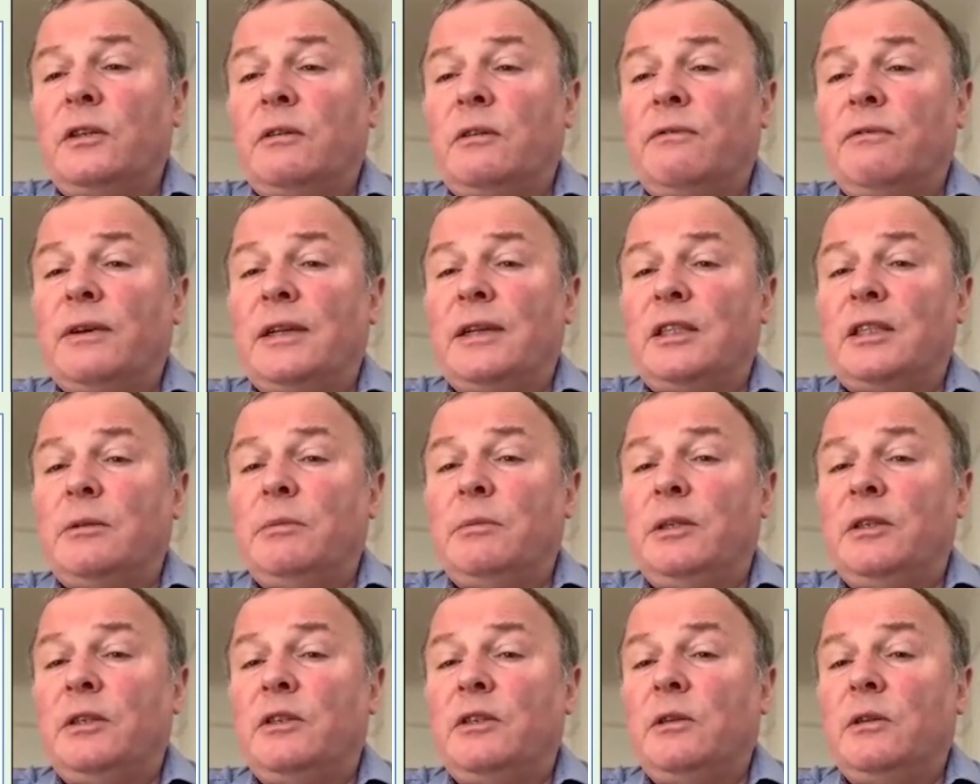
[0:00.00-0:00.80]
And in fact, it
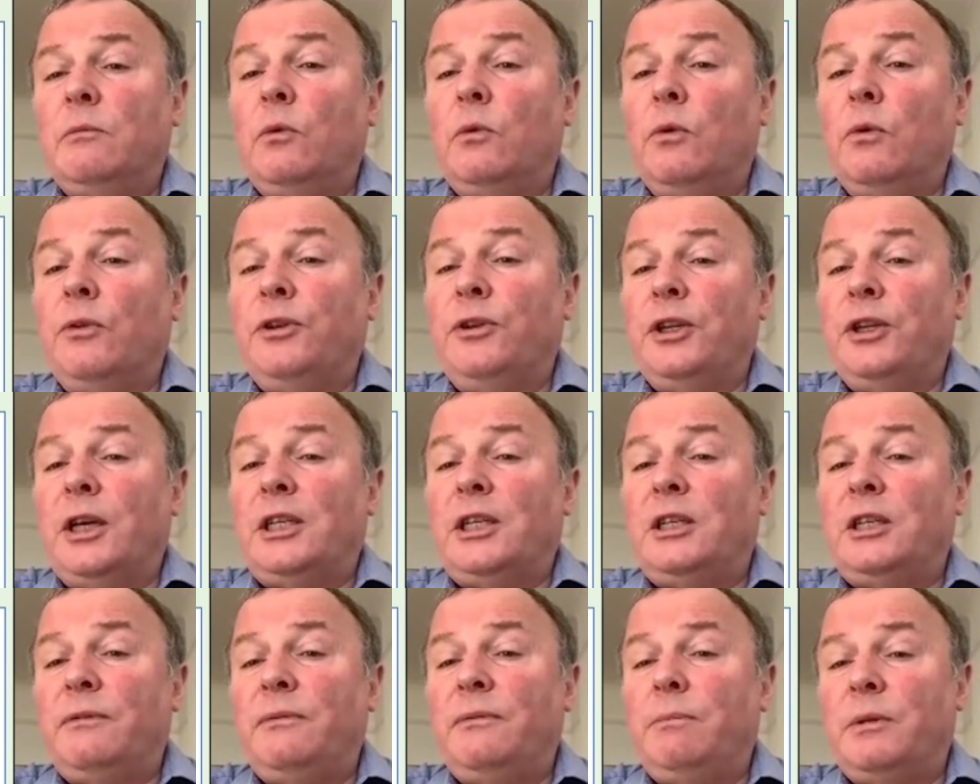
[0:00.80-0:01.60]
means that more than
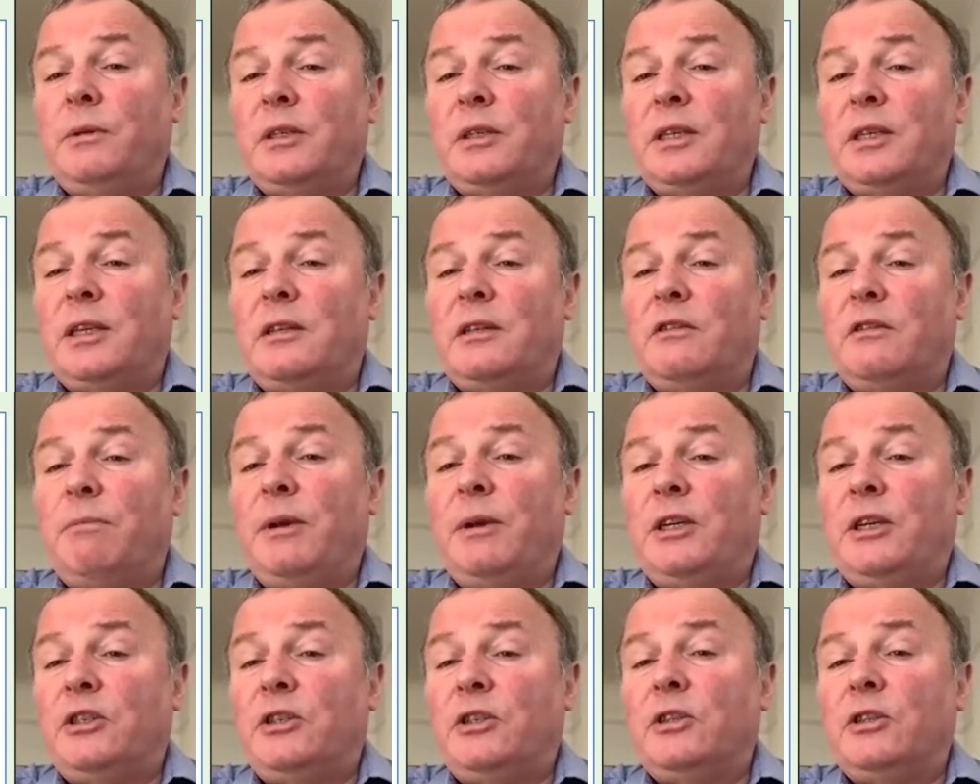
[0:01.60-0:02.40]
90% of
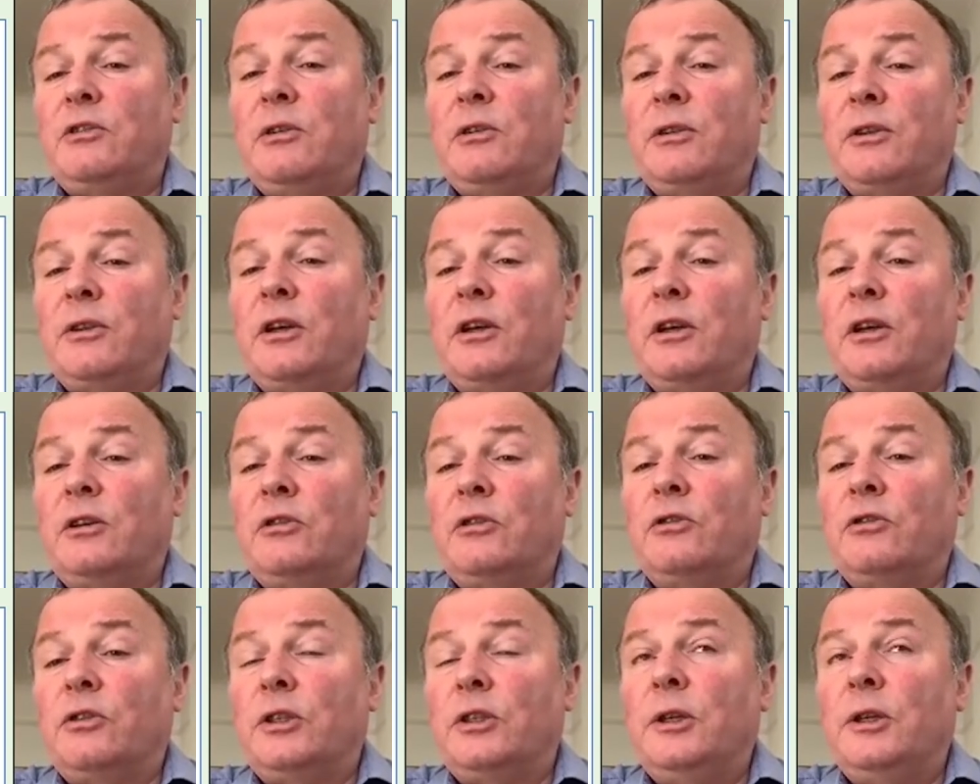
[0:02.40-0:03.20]
patients around the
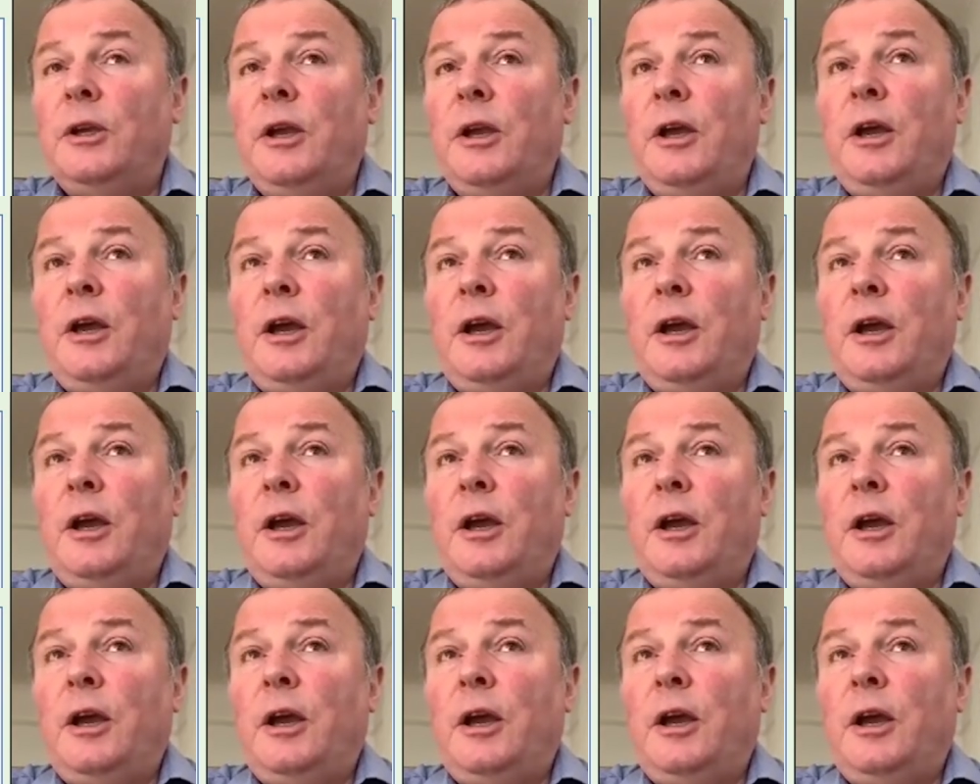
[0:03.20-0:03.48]
country